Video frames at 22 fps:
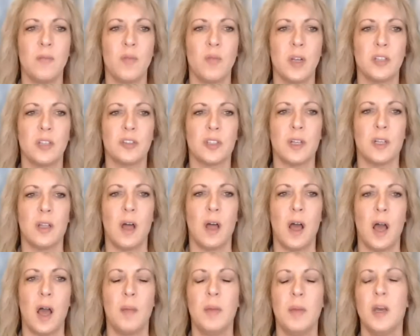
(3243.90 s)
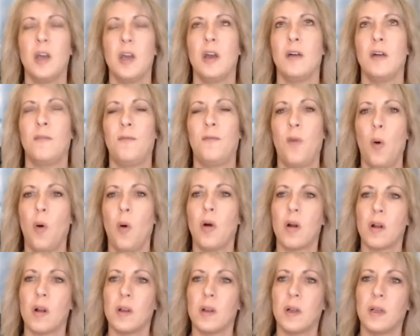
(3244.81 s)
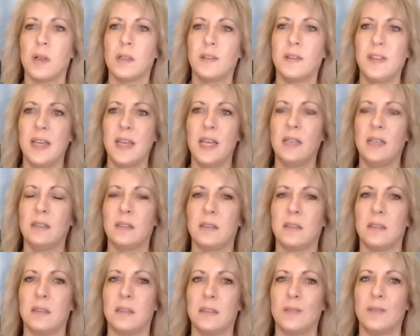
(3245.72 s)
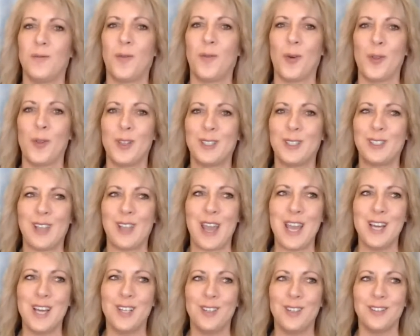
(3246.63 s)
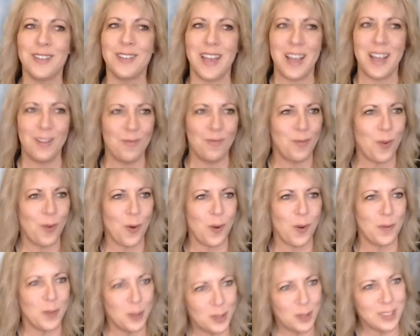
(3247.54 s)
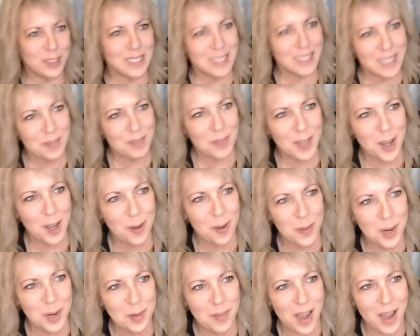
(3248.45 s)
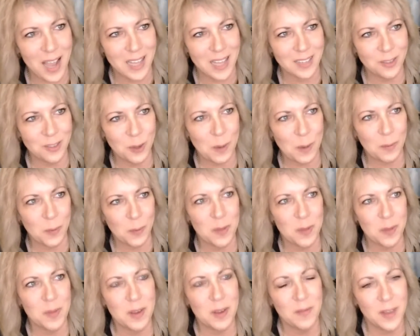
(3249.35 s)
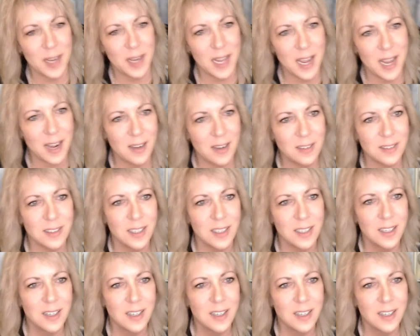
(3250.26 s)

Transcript: Rich Club for things for the sales and for if you see something on one of my thrift with me videos